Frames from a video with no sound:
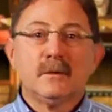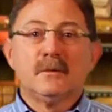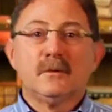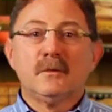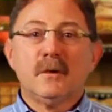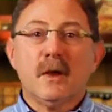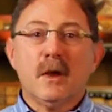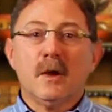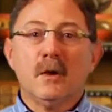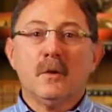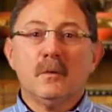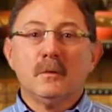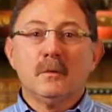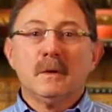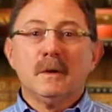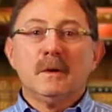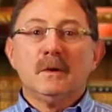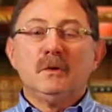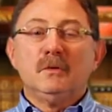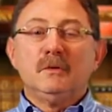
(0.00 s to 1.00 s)
So
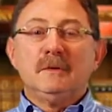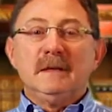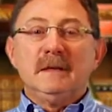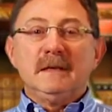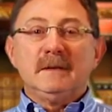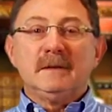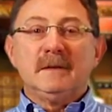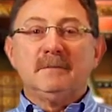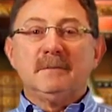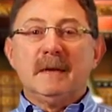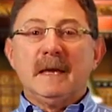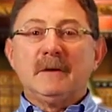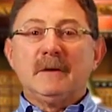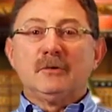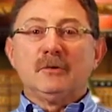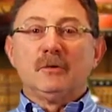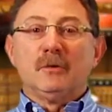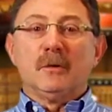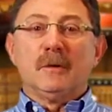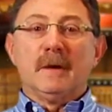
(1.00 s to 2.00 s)
you need to make
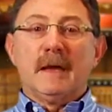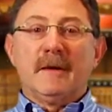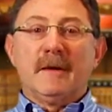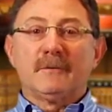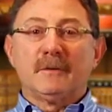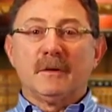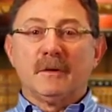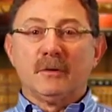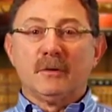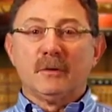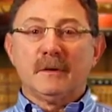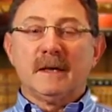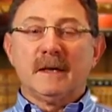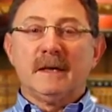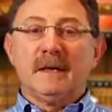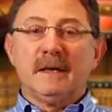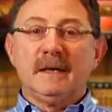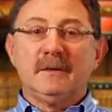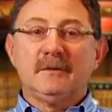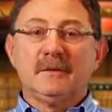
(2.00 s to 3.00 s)
sure, after
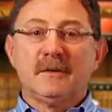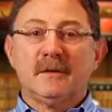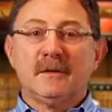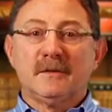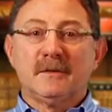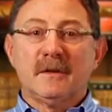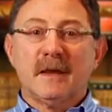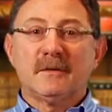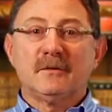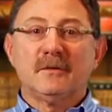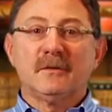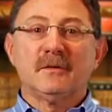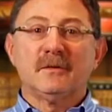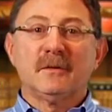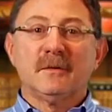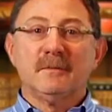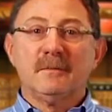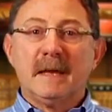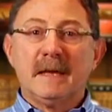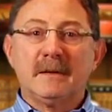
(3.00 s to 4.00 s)
looking at each of the
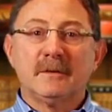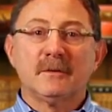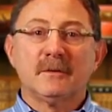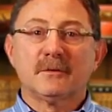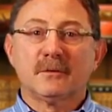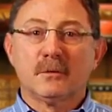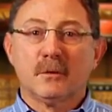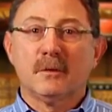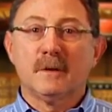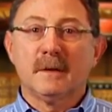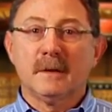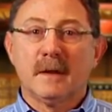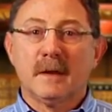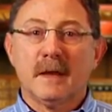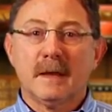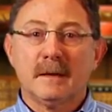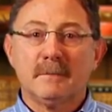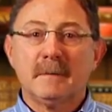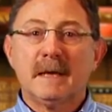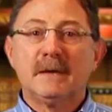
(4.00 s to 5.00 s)
sections, to make sure
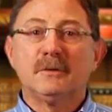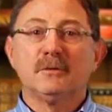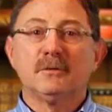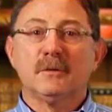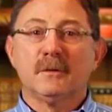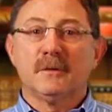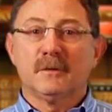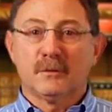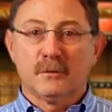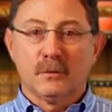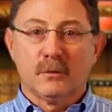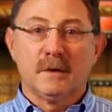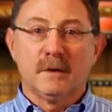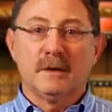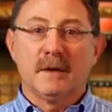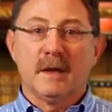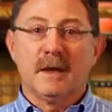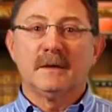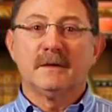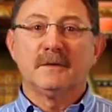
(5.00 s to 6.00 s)
the
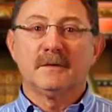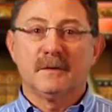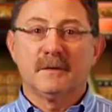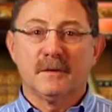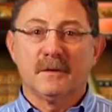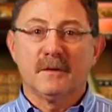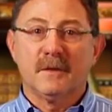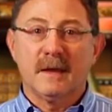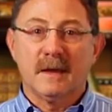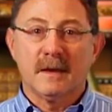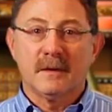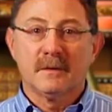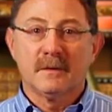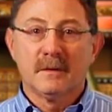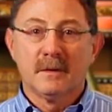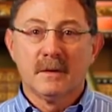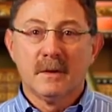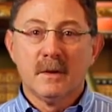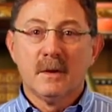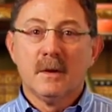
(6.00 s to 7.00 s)
storyline is still there.
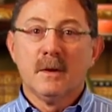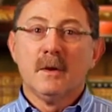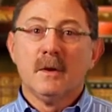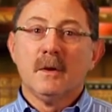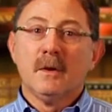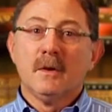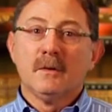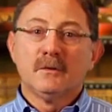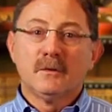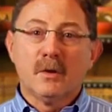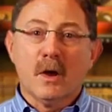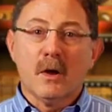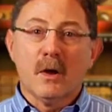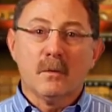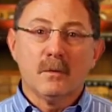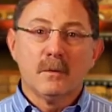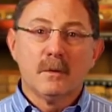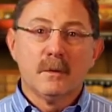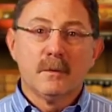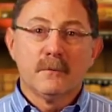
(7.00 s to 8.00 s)

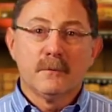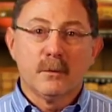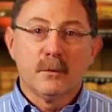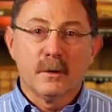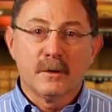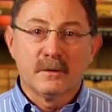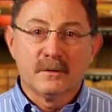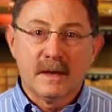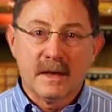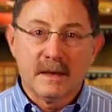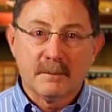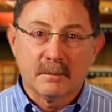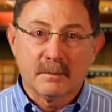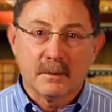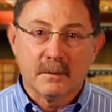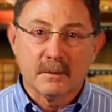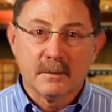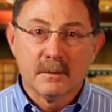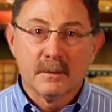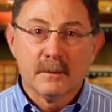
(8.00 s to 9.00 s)
So, for
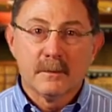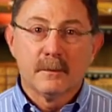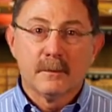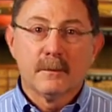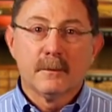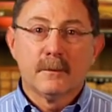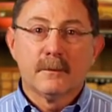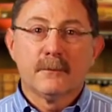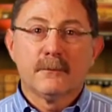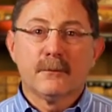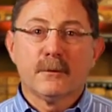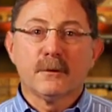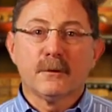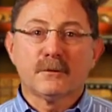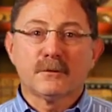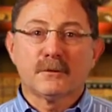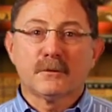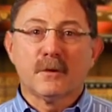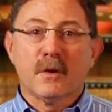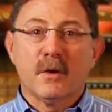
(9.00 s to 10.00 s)
example,
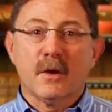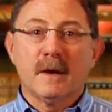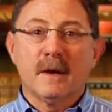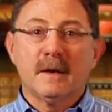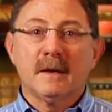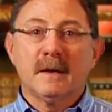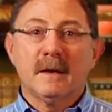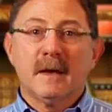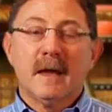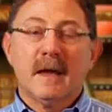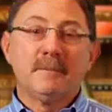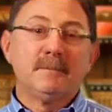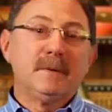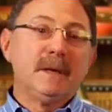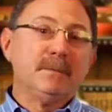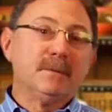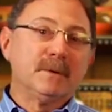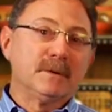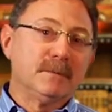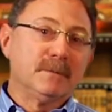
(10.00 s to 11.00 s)
first start, and
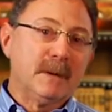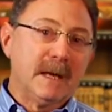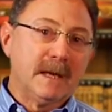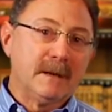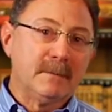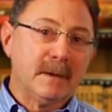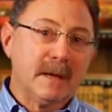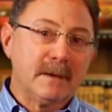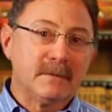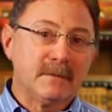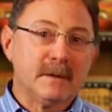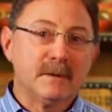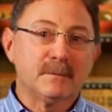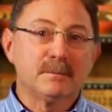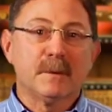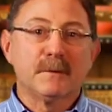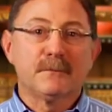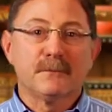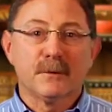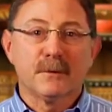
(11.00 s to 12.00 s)
people debate about this,
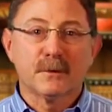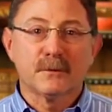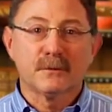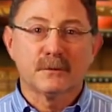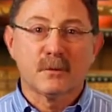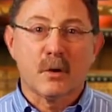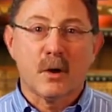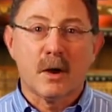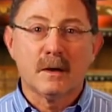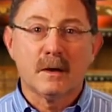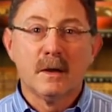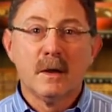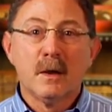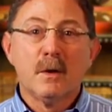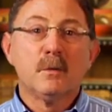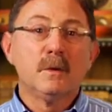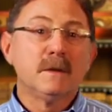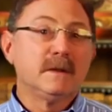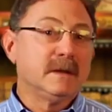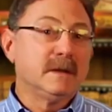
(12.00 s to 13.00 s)
but first start
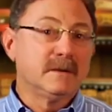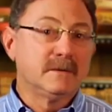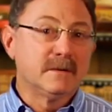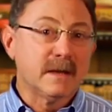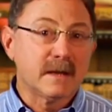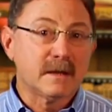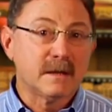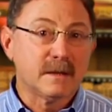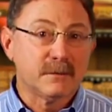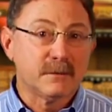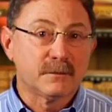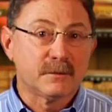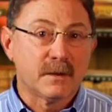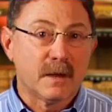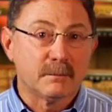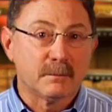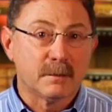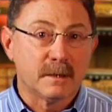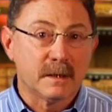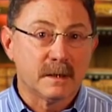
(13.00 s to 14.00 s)
with the executive
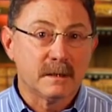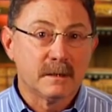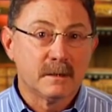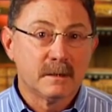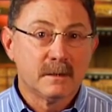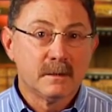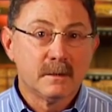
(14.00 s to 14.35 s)
summary,